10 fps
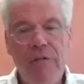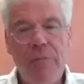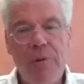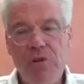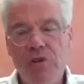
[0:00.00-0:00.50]
every
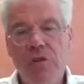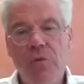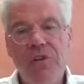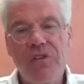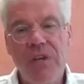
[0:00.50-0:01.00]

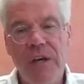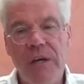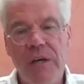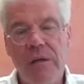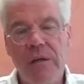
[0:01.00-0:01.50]
position we
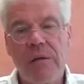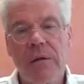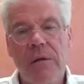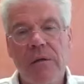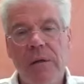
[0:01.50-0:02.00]
take,
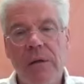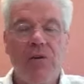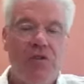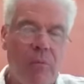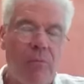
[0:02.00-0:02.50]
and there are
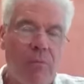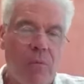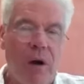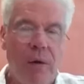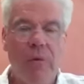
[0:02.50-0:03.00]
some
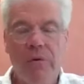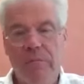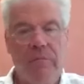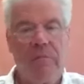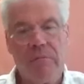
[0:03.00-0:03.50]
where I would
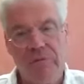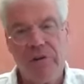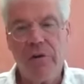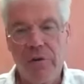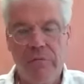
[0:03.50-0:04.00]

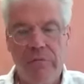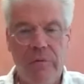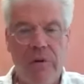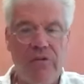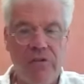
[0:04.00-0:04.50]
tell you
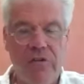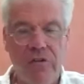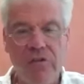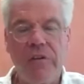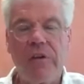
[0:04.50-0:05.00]
it's, this
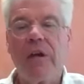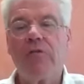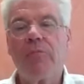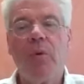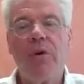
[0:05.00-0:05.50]
isn't the
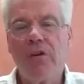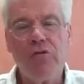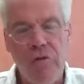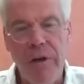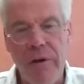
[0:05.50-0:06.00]
case, but we're not
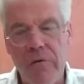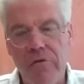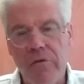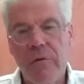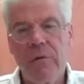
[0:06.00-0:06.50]

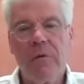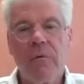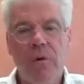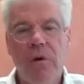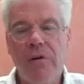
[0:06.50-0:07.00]
traders,
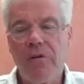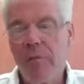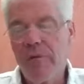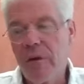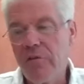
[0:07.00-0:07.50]
we're long
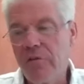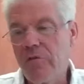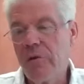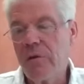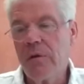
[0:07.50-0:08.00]
term
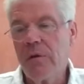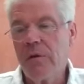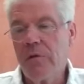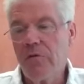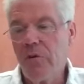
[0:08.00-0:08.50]
investors.
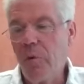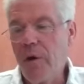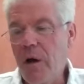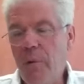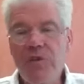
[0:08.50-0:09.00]
So we
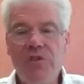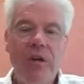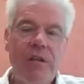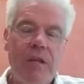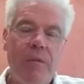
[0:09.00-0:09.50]
always
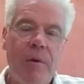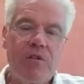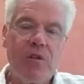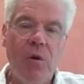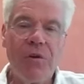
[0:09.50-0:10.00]
say that the
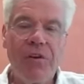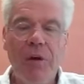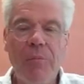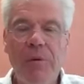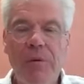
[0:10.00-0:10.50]
best holding
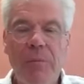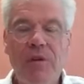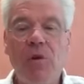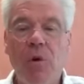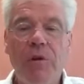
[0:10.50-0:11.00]
comp- the
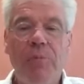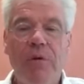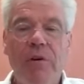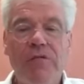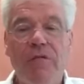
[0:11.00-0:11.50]
best holding
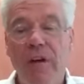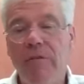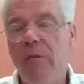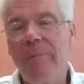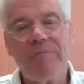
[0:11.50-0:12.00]
period is
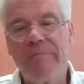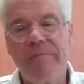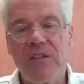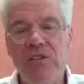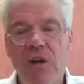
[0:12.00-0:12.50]
forever, but
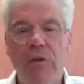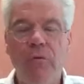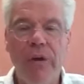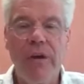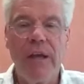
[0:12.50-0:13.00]
that's not
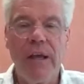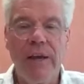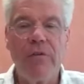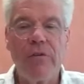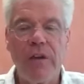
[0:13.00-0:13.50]
really
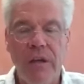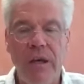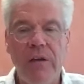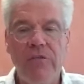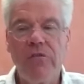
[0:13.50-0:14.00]
ever the
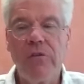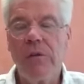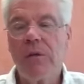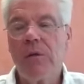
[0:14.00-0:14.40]
case.